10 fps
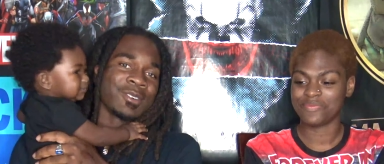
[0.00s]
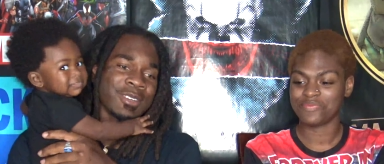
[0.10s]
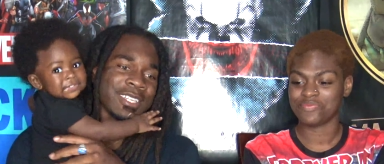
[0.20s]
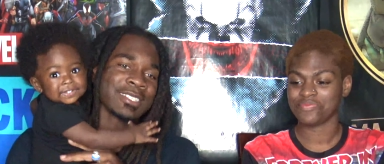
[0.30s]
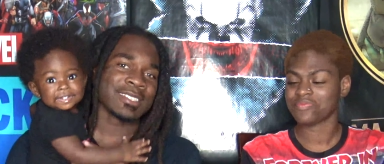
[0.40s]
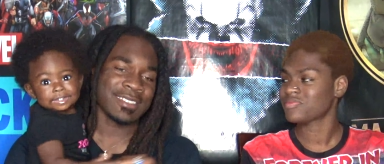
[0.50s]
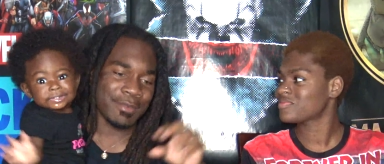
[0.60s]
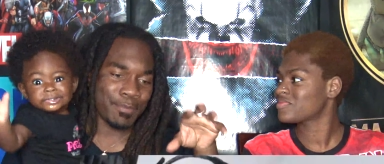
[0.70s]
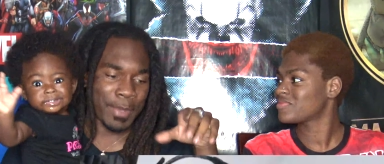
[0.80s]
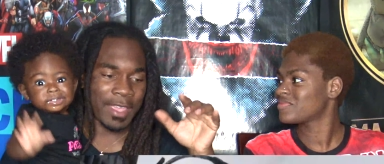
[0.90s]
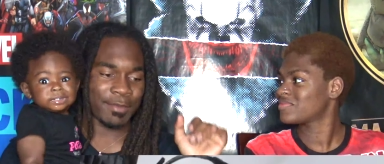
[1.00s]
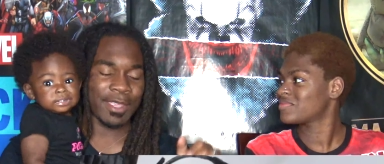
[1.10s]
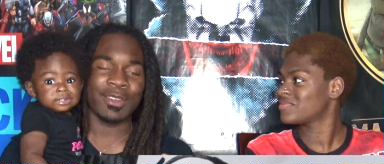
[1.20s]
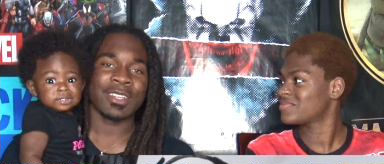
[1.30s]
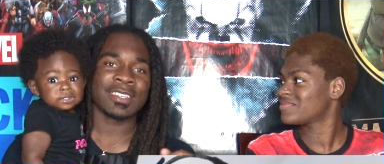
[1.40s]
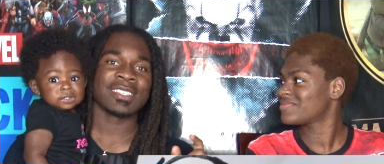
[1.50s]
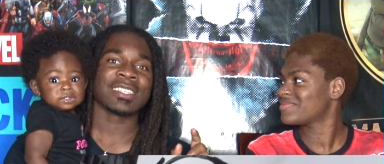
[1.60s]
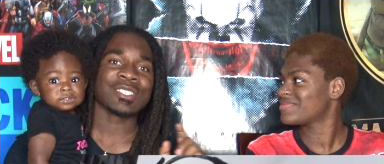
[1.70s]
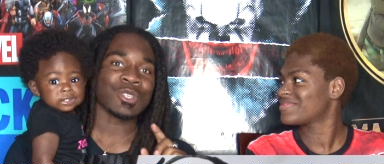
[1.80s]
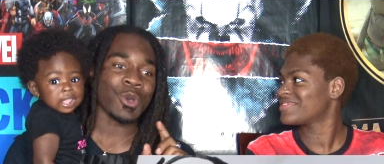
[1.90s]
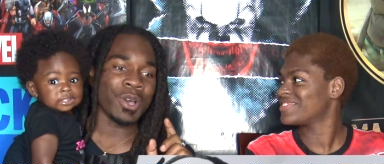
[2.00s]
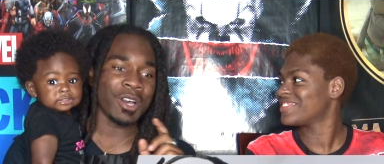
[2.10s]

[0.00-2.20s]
Speaker 1: hold on, let's. Bam, there it is. So